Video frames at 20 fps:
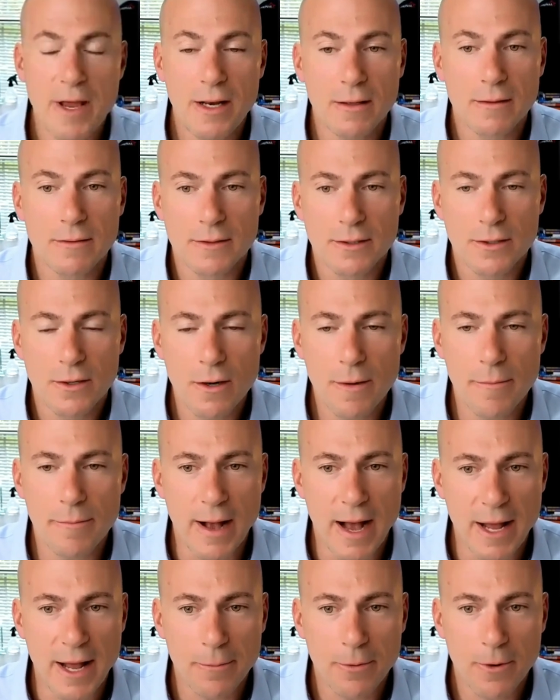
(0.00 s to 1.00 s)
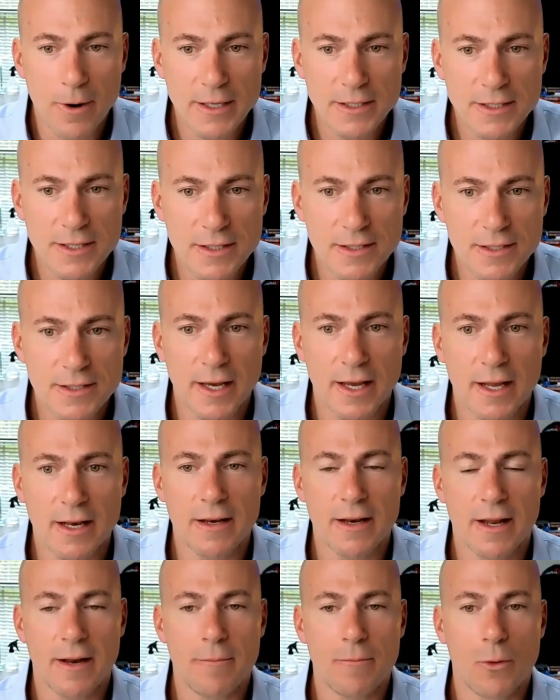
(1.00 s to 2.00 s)
I mean, current bond prices
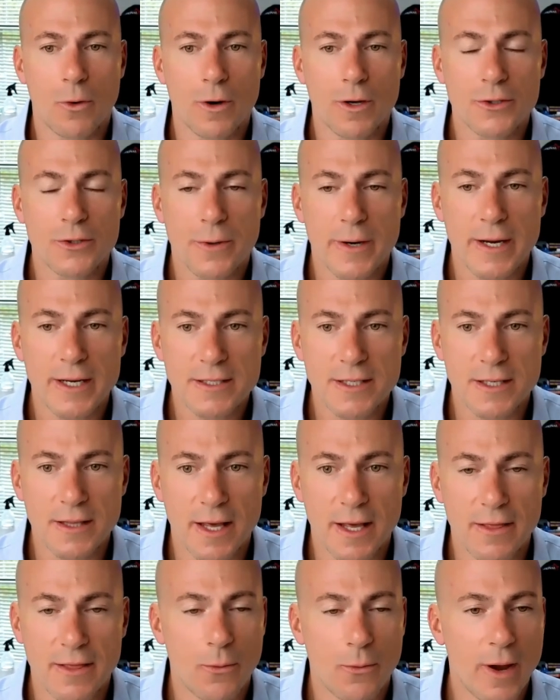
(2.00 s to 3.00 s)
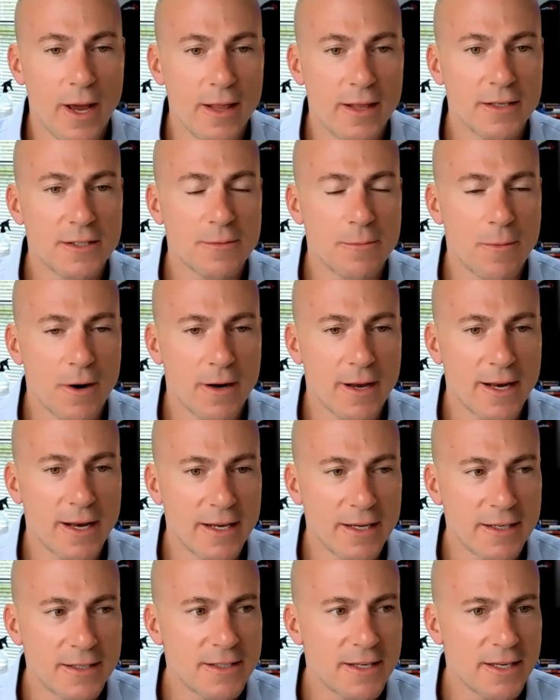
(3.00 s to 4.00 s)
and and mortgage rates and, and the way this market
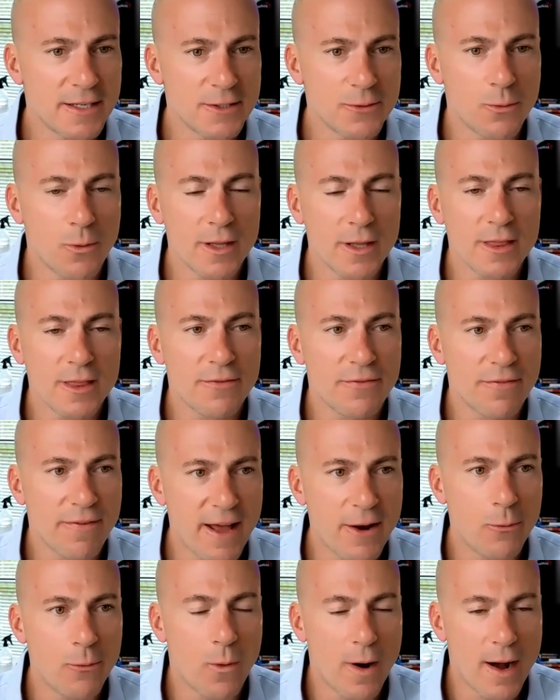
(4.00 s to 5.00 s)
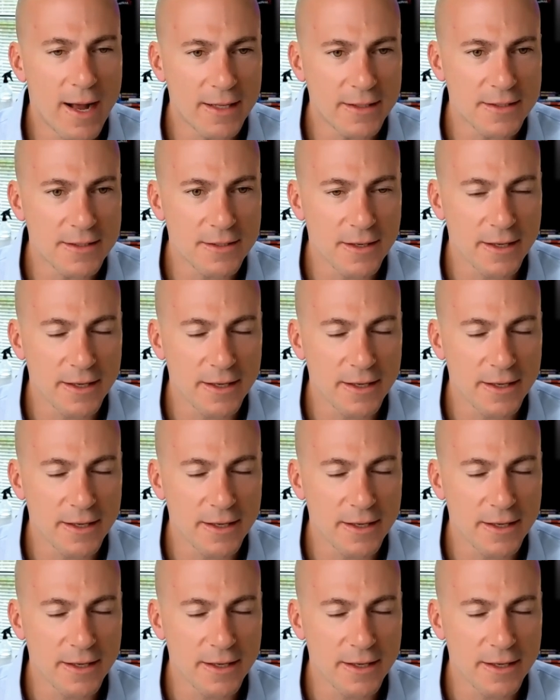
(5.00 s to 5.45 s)
is is what the Fed wants.